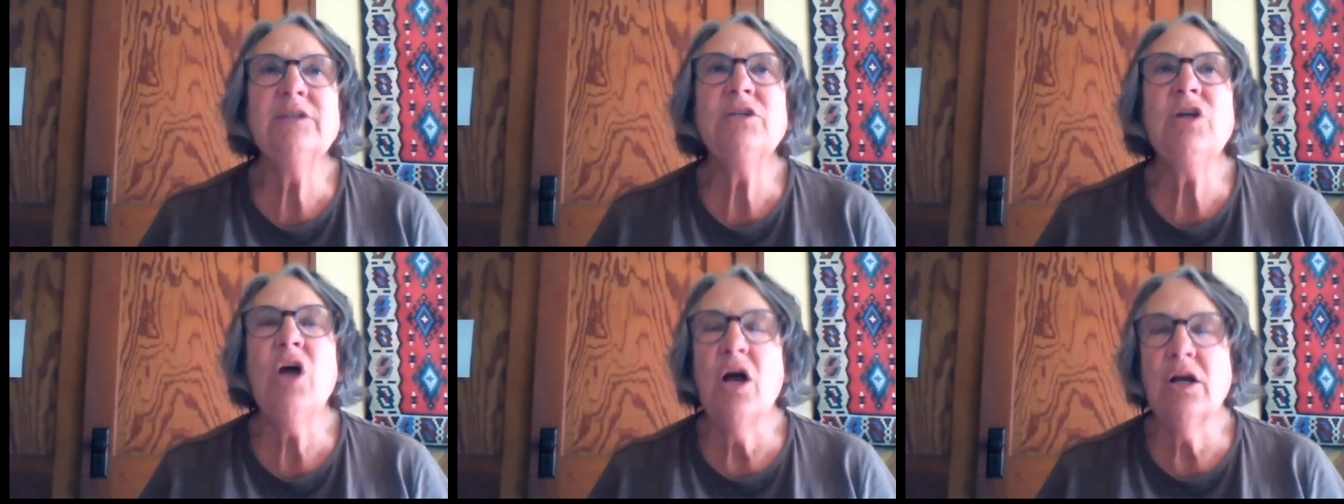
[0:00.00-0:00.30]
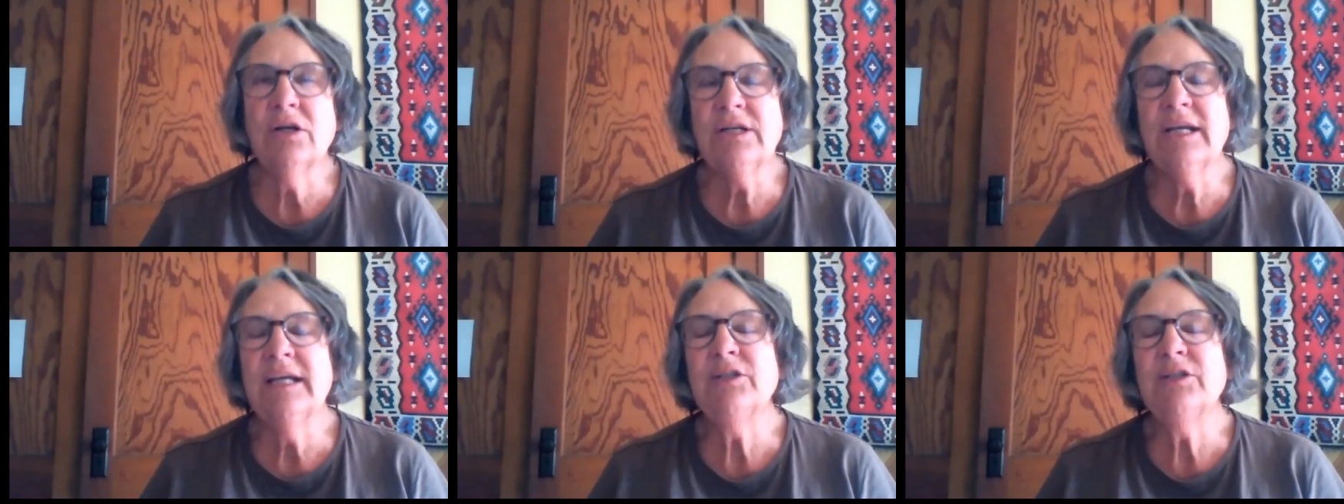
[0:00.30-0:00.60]
I
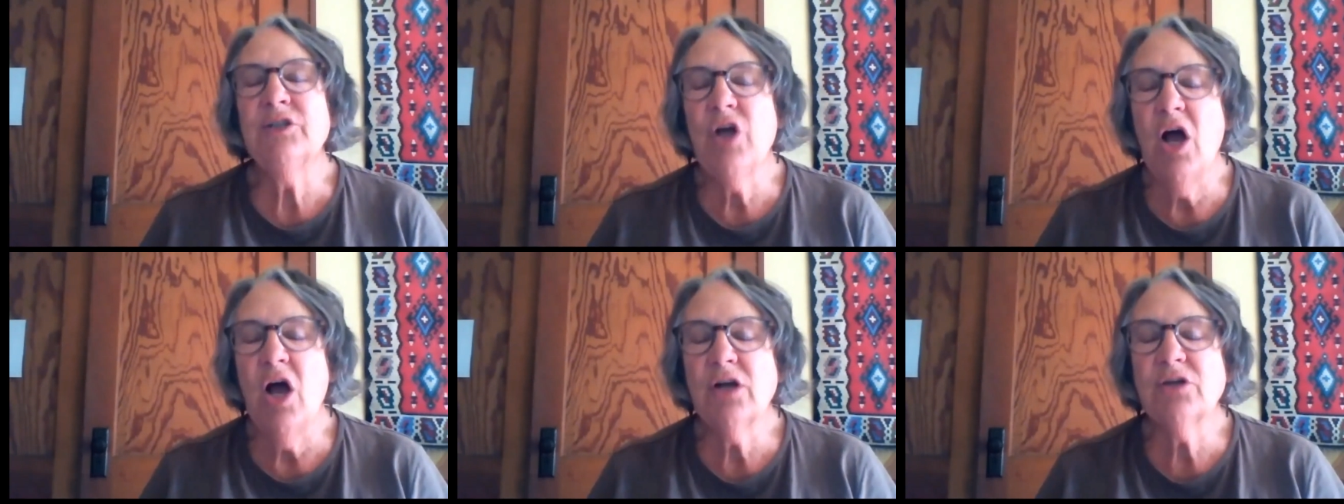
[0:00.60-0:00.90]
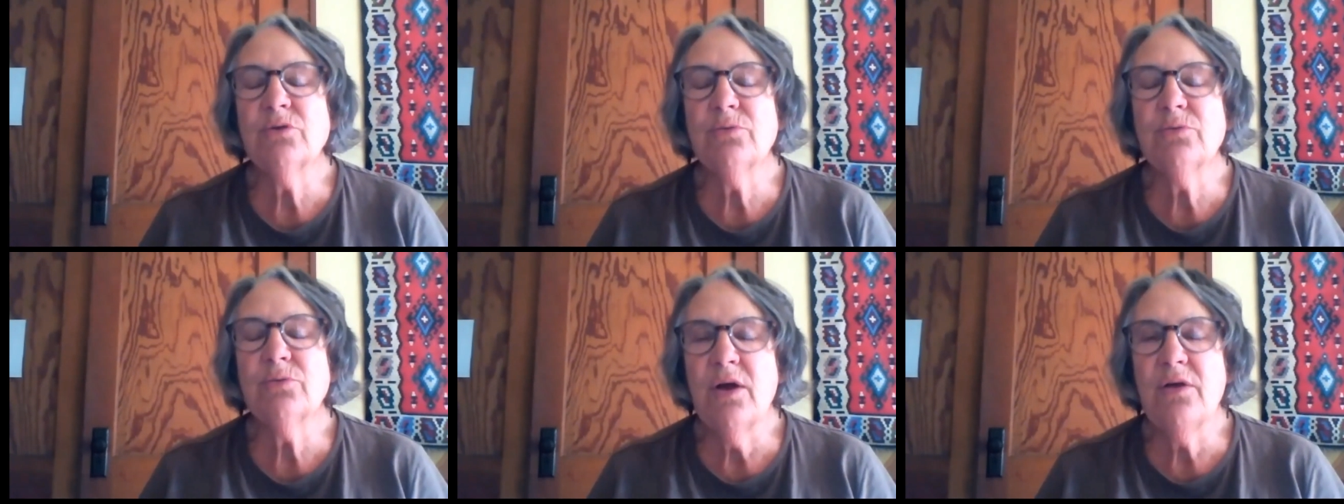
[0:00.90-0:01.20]
had
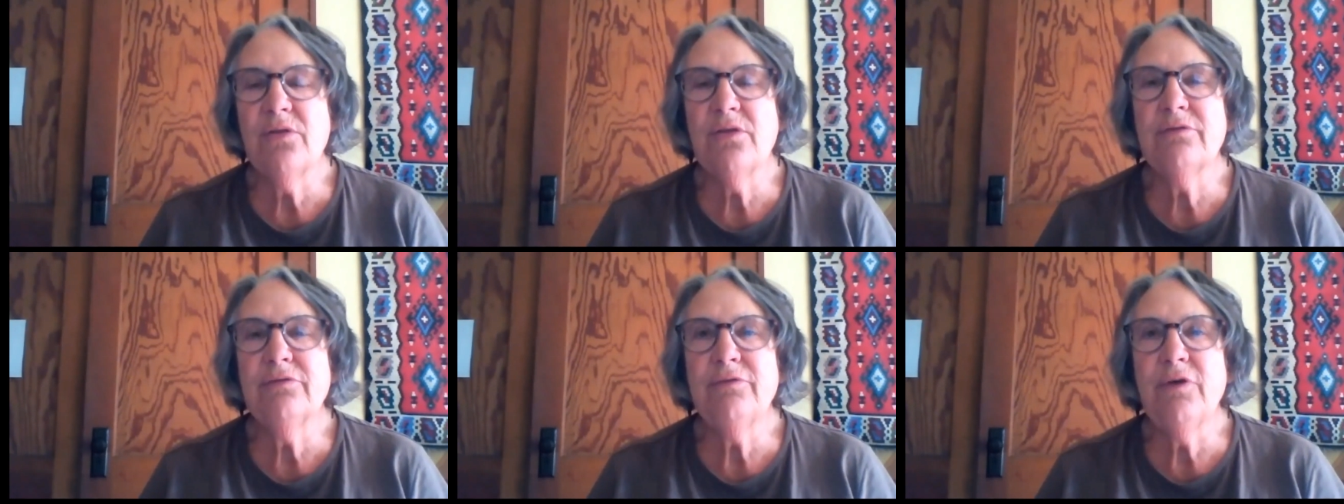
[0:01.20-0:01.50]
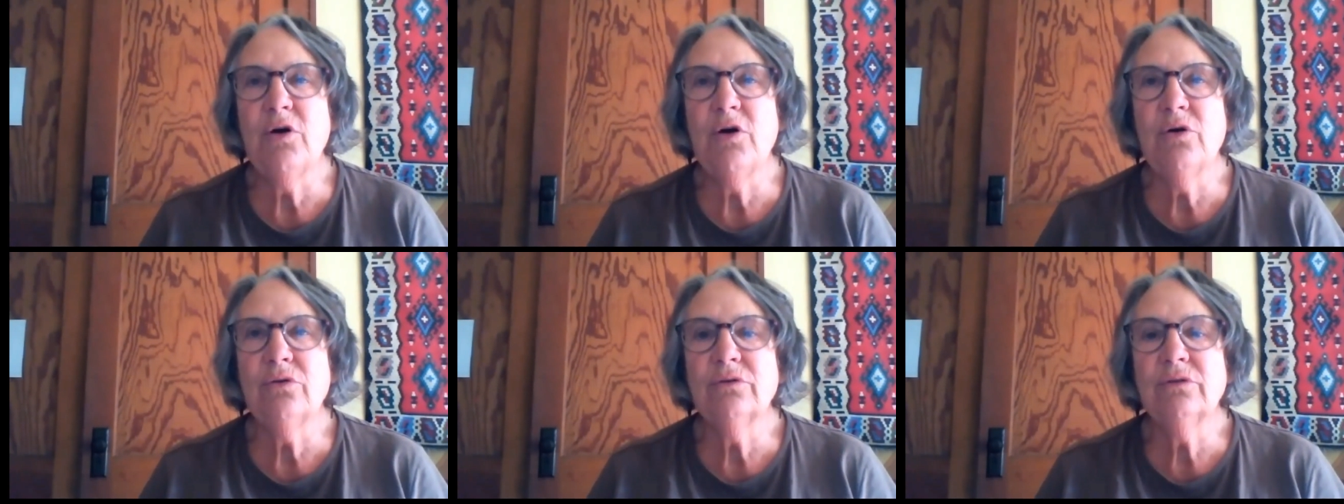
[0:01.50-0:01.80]
talked to her on the
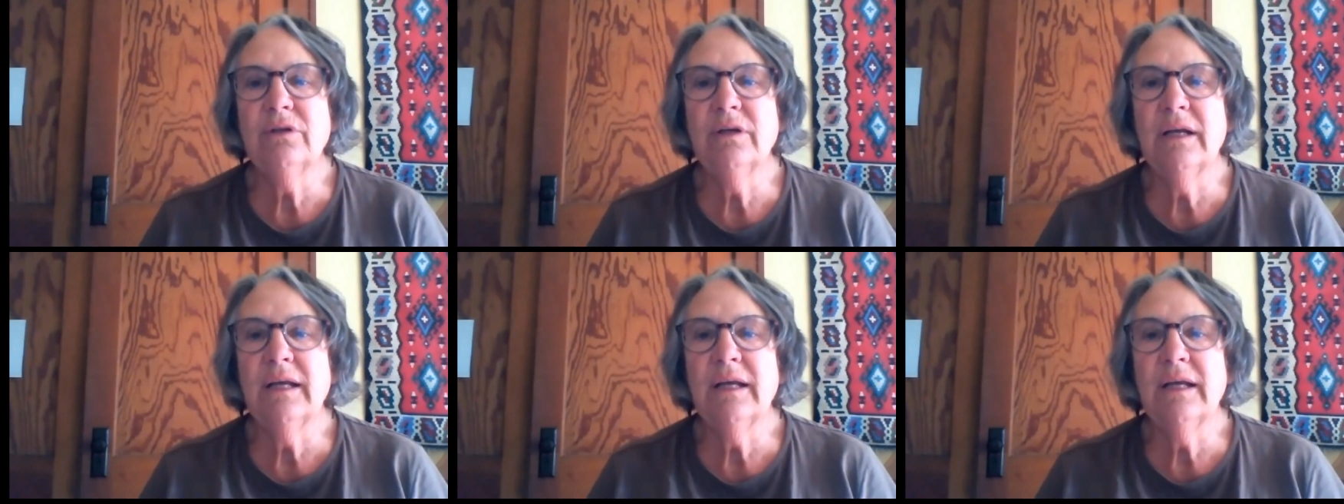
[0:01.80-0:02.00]
phone,